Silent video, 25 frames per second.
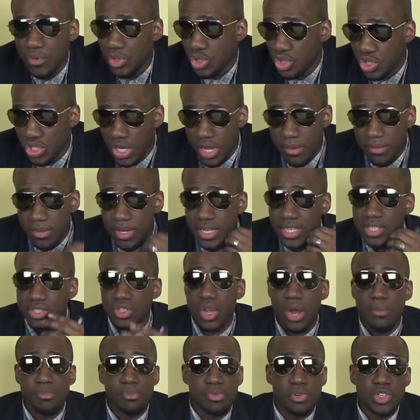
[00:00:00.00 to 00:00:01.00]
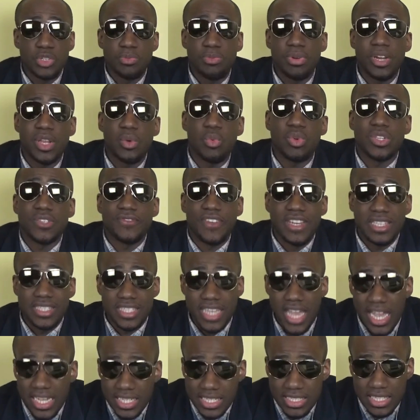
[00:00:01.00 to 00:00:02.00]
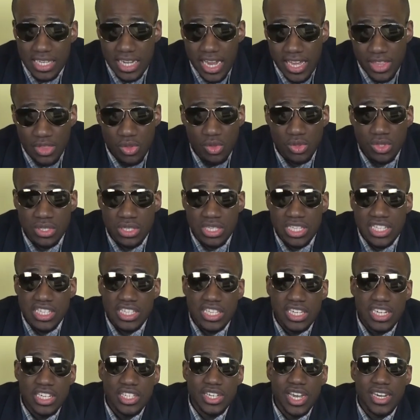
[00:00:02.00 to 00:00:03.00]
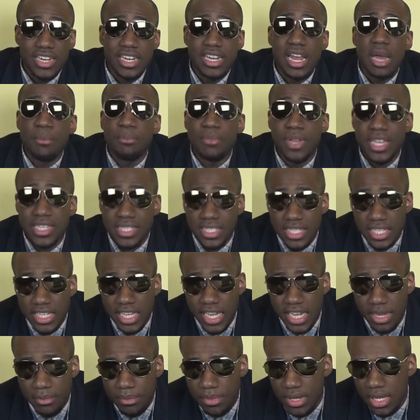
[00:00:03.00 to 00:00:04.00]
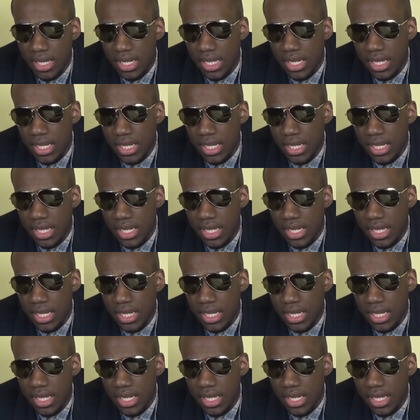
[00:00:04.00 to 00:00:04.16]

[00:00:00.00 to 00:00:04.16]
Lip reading: Germany's approach play was fantastic. I thought the Zilic had an amazing game.